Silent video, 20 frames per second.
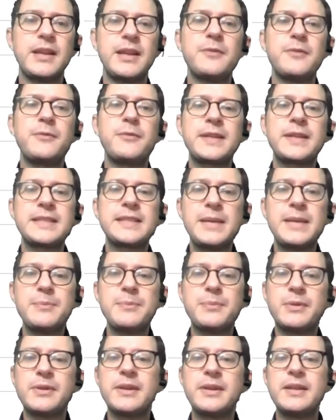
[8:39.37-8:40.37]
For
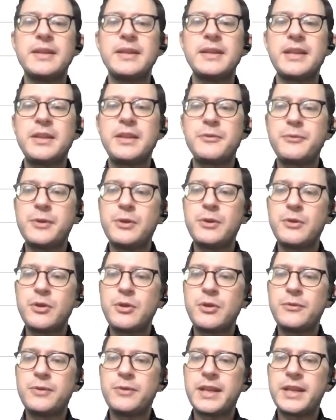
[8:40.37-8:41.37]
example, if we
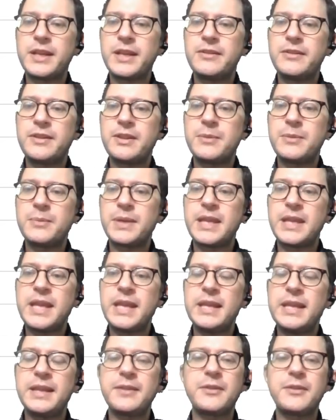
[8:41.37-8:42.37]
look over here at the
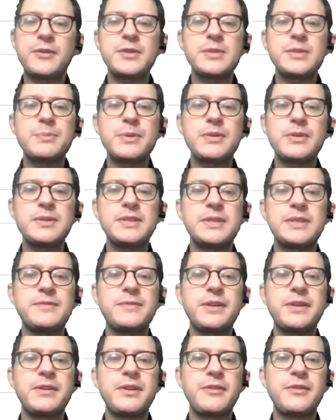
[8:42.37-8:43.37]
beginning, the response is
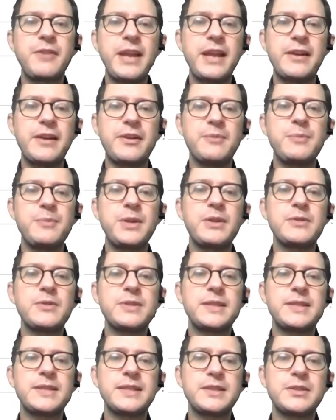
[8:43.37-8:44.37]
very rare
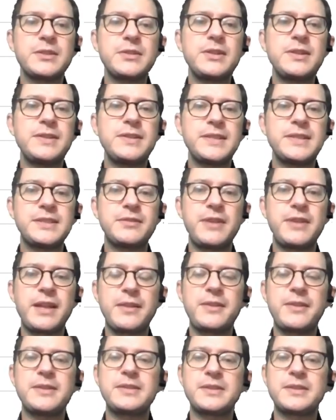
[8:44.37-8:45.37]
because its associative
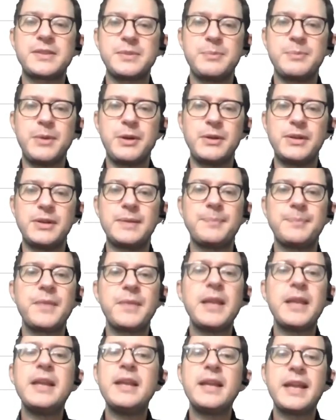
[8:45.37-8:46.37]
strength is small.
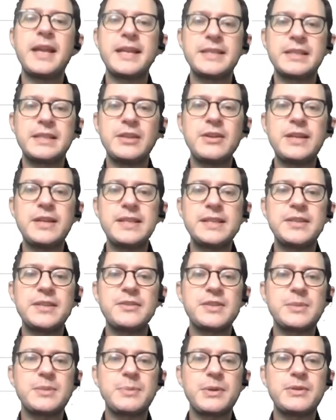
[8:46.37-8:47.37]
As long as the
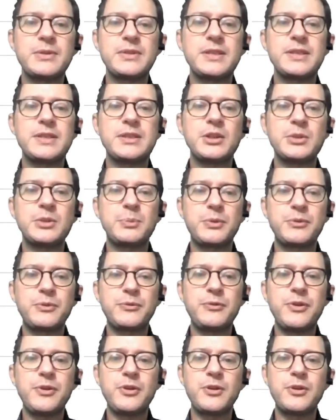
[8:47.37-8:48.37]
response is not
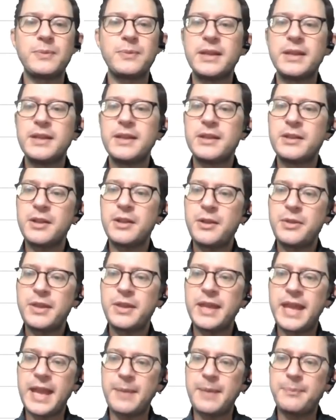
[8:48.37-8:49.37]
performed,
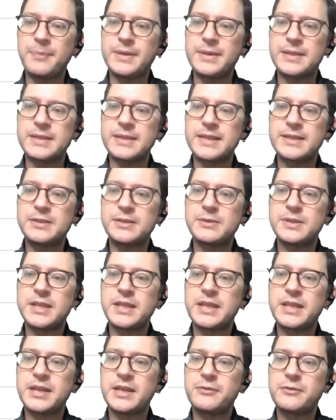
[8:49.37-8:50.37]
nothing happens, as you
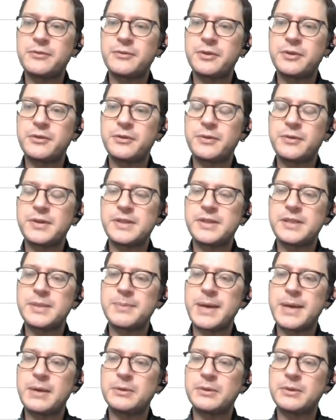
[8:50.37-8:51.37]
see here for the first
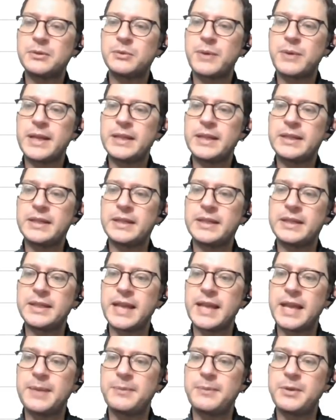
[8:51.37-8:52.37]
about 20
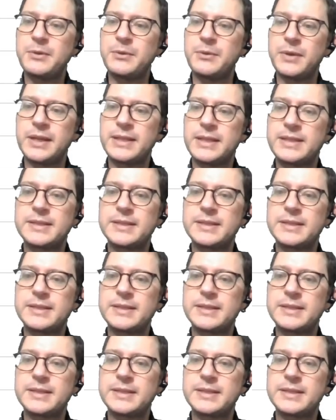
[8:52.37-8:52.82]
time units